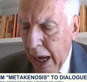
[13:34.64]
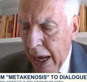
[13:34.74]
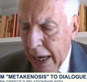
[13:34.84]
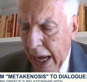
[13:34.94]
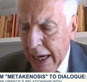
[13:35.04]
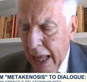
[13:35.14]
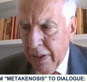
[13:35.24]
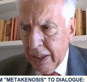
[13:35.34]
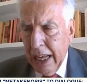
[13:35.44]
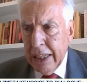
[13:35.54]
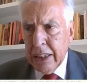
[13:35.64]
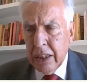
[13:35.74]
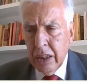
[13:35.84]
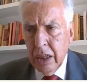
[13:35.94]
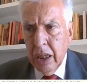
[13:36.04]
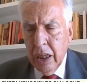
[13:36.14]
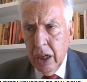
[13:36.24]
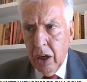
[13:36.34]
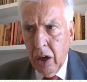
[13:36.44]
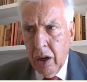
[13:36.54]
another sense
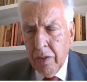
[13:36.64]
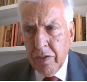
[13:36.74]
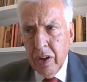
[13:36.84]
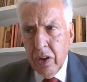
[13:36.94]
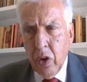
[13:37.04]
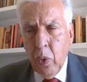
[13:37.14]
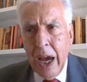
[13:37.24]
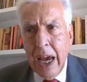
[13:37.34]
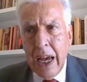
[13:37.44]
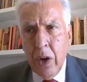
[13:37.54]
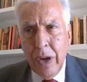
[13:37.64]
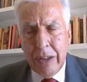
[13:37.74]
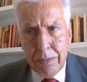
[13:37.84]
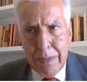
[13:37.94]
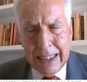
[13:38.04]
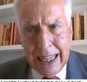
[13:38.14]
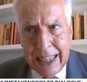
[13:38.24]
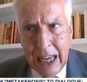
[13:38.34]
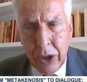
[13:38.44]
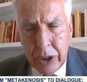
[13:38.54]
of the way in which
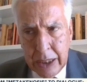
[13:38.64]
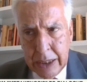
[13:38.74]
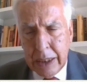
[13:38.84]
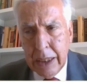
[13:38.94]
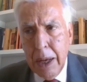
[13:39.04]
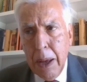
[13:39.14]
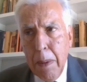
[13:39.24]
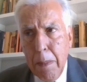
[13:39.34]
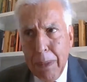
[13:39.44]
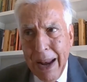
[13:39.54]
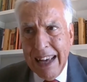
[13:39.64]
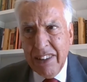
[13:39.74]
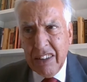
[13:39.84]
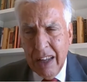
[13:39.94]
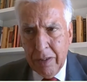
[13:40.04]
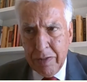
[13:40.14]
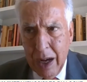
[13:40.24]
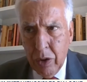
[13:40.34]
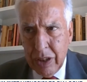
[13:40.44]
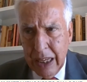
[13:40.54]
metakenosis plays itself out in